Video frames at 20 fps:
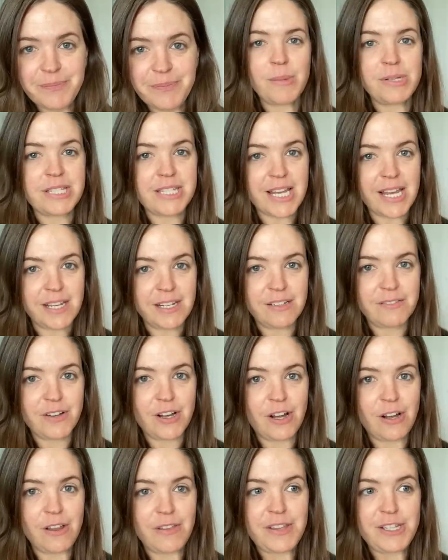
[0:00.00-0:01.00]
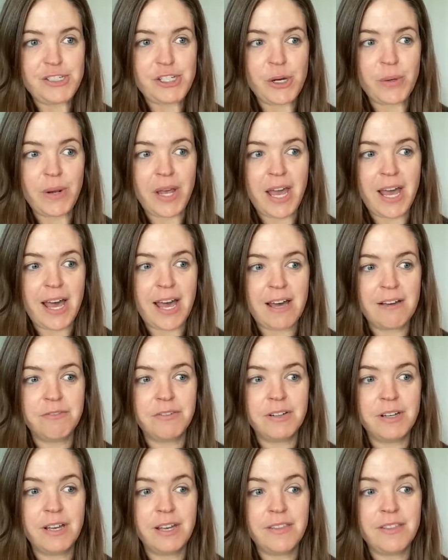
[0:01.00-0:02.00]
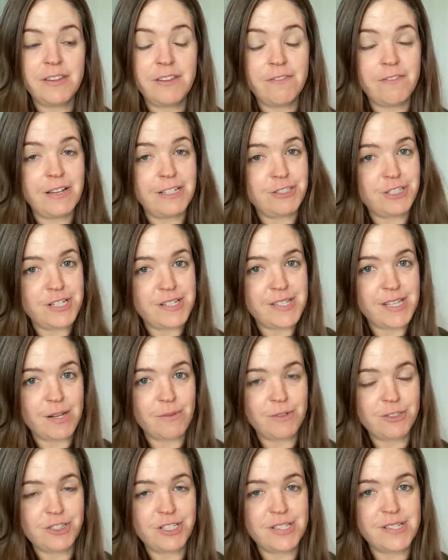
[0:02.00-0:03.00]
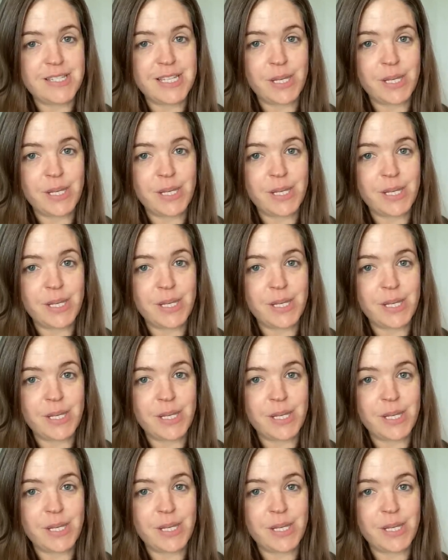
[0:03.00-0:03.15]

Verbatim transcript: But second of all, they don't have the veggie sandwiches.